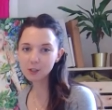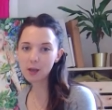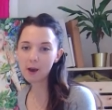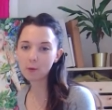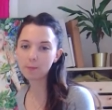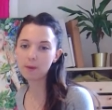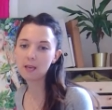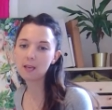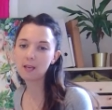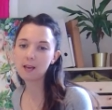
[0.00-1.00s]
to help
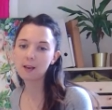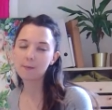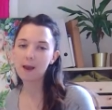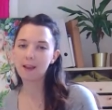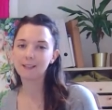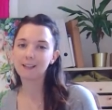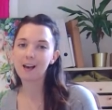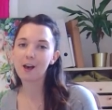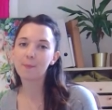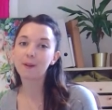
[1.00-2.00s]
me paint
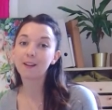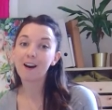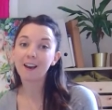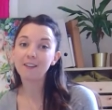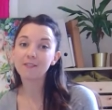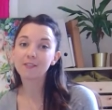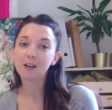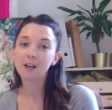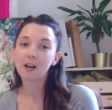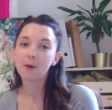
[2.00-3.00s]
live.
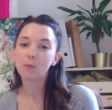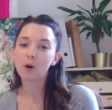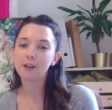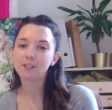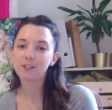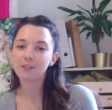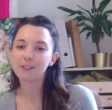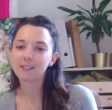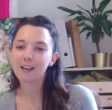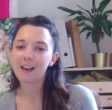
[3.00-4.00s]
What I do
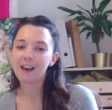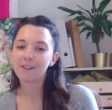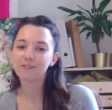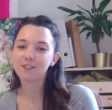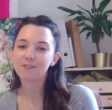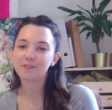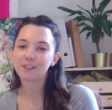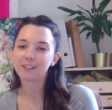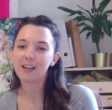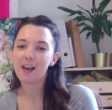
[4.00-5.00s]
is I have
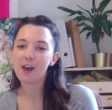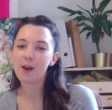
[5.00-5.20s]
different